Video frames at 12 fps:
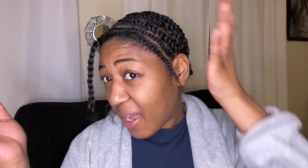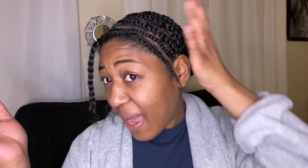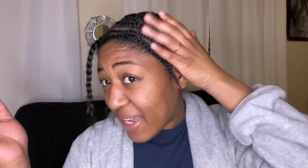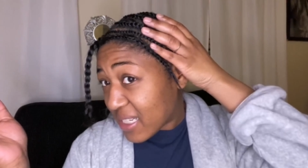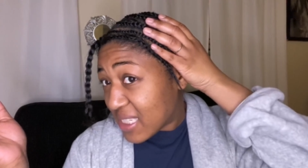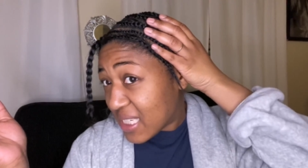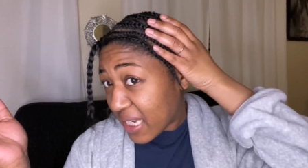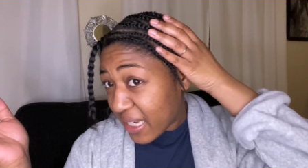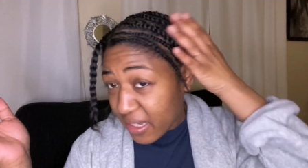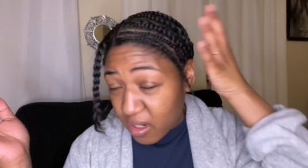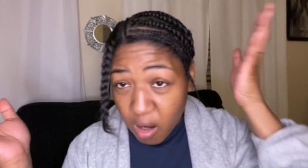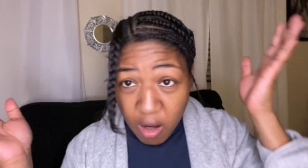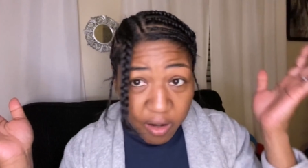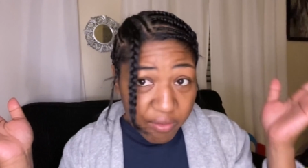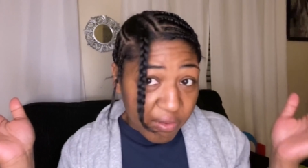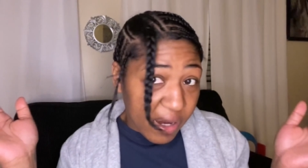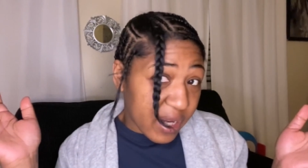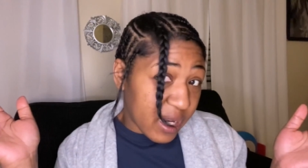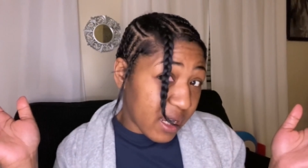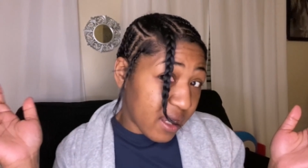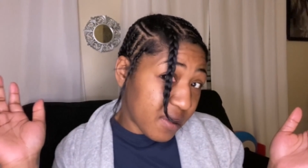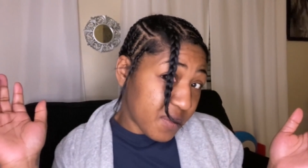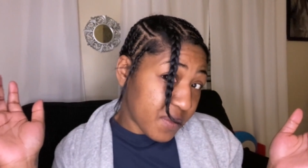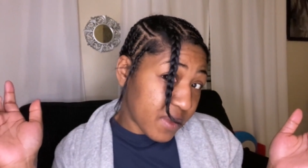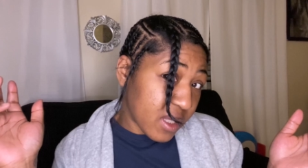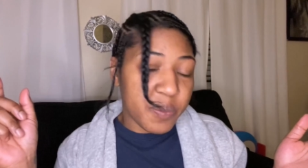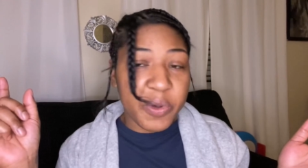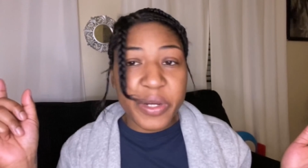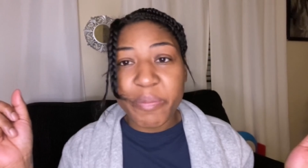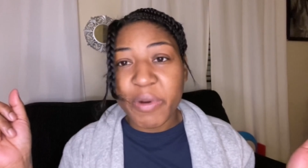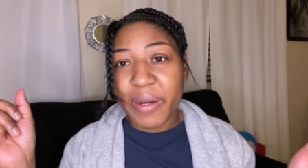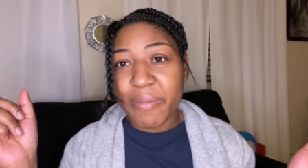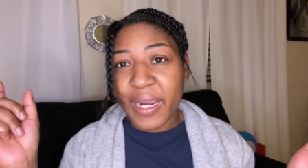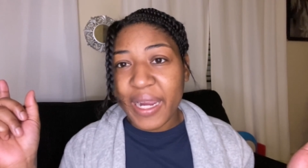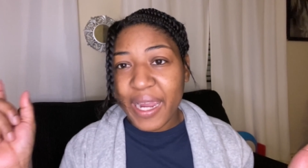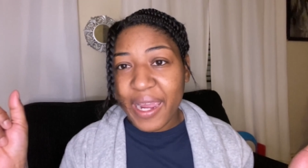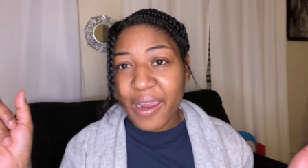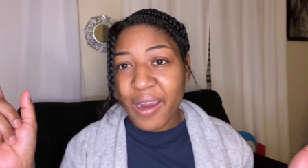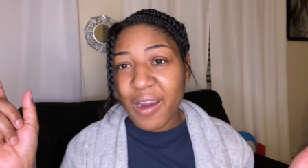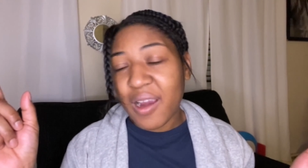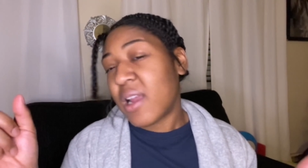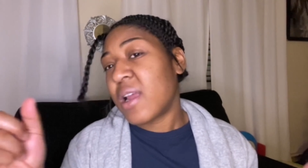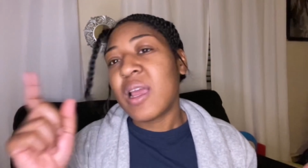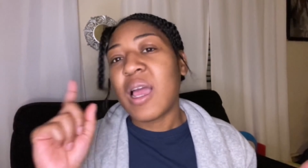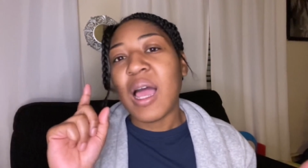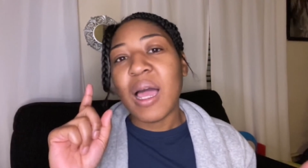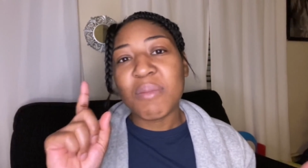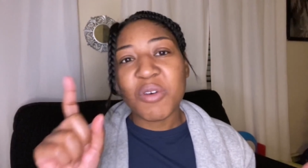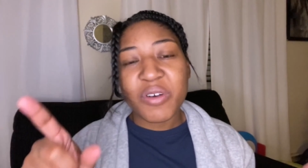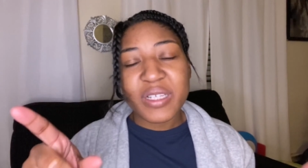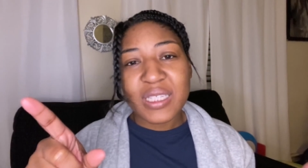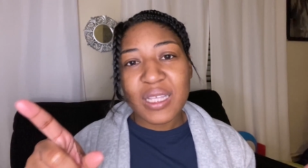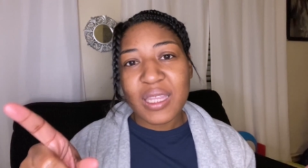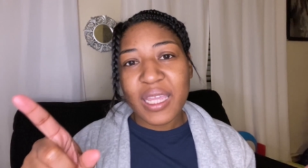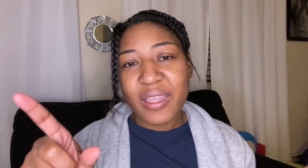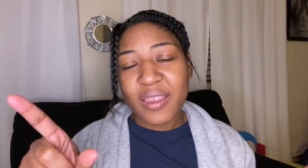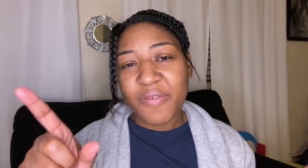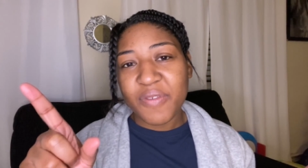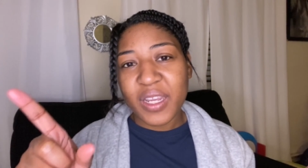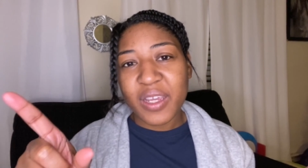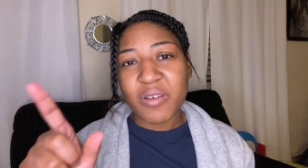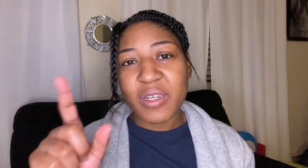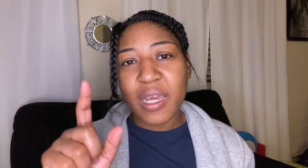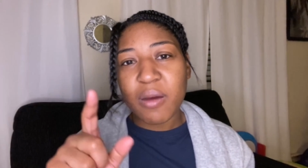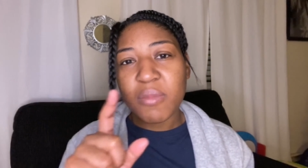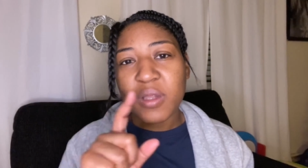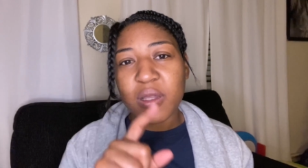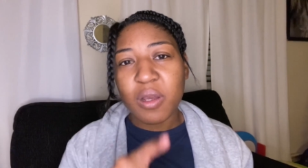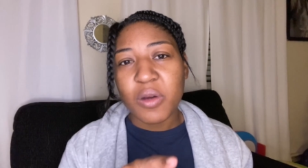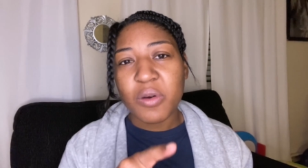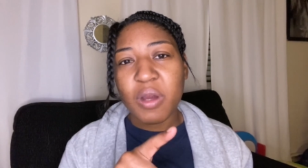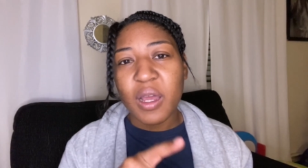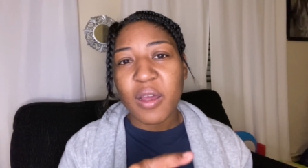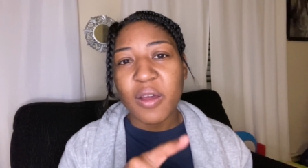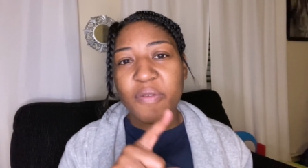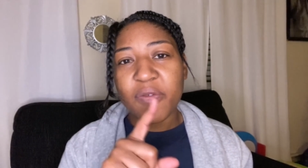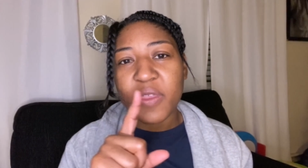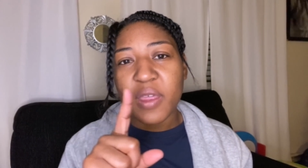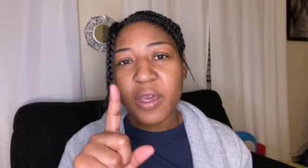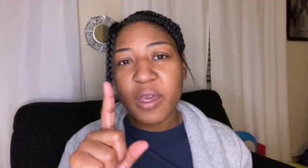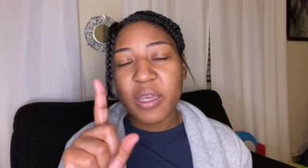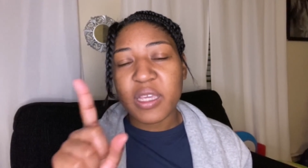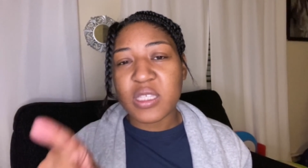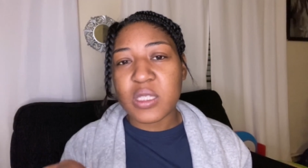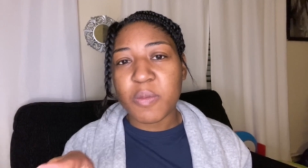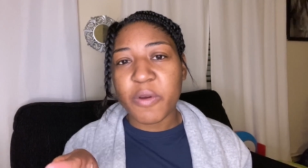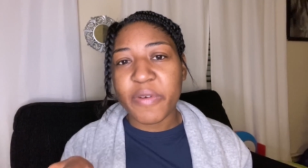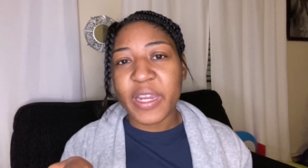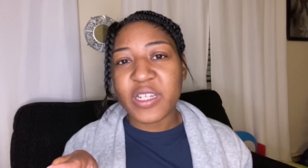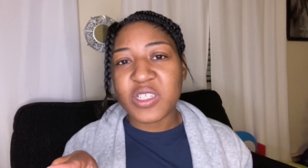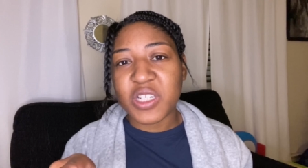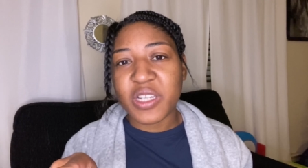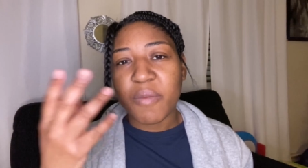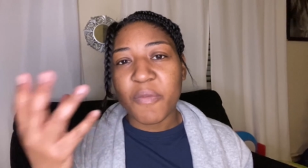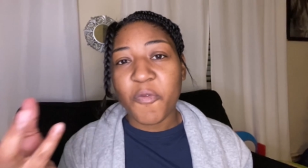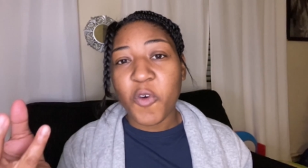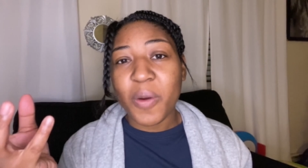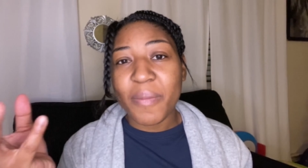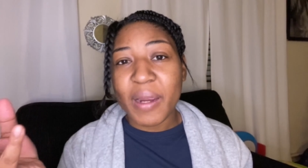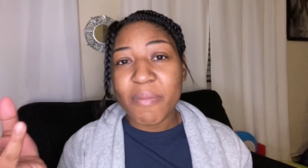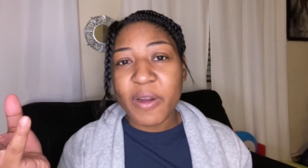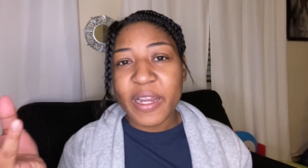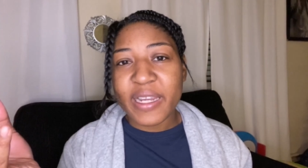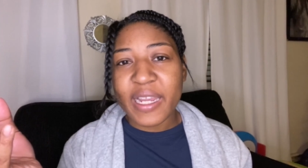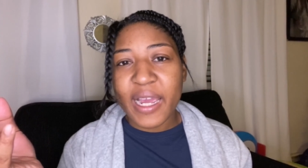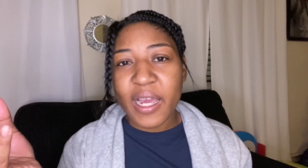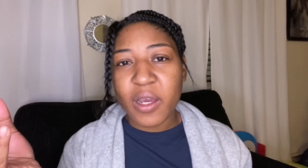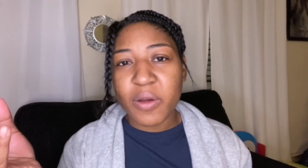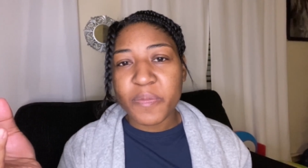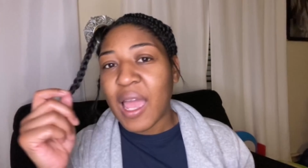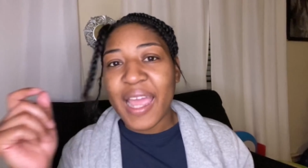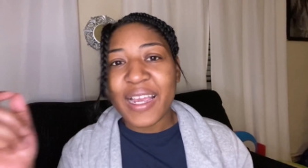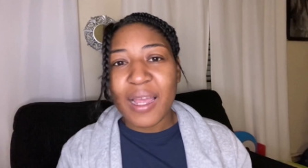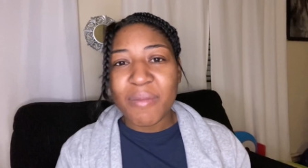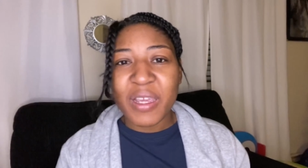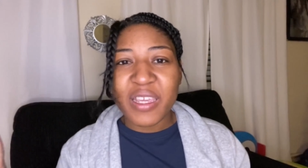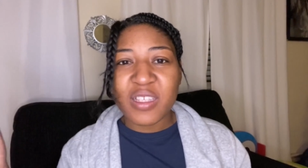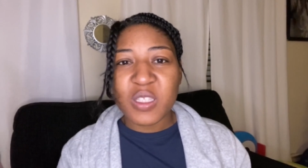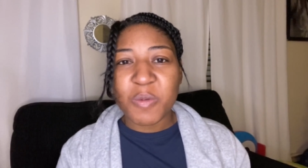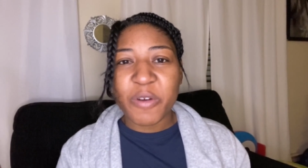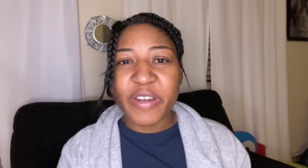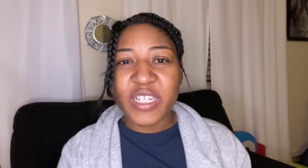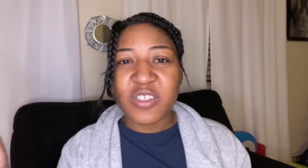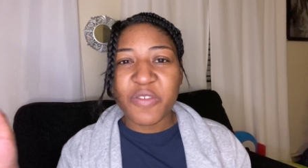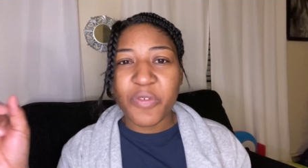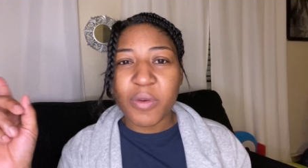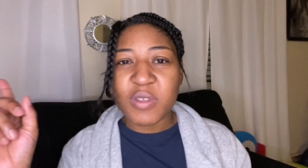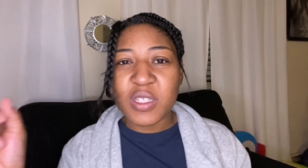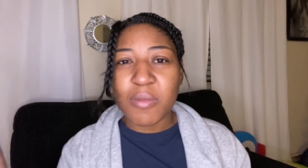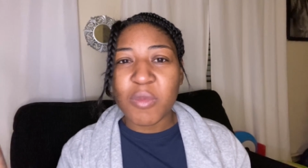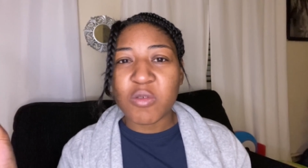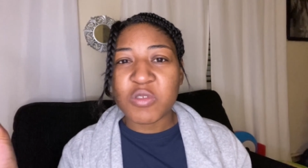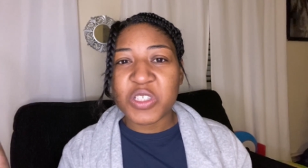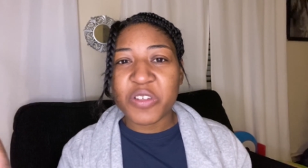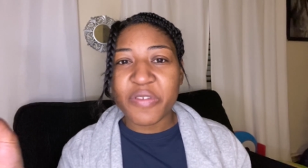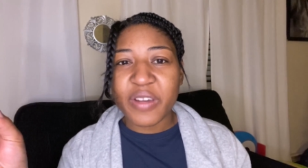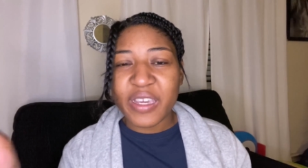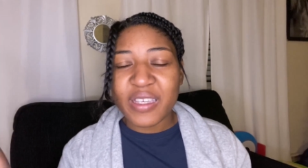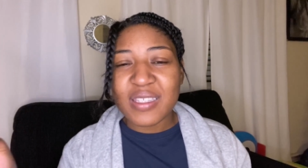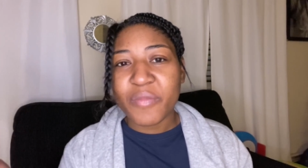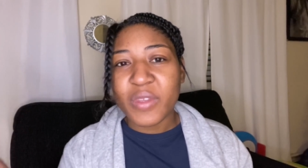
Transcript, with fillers: I did already pre-braid my hair. I'm going to link the video down below of the inspiration for my braid down. I got my inspiration from Simone Charisse.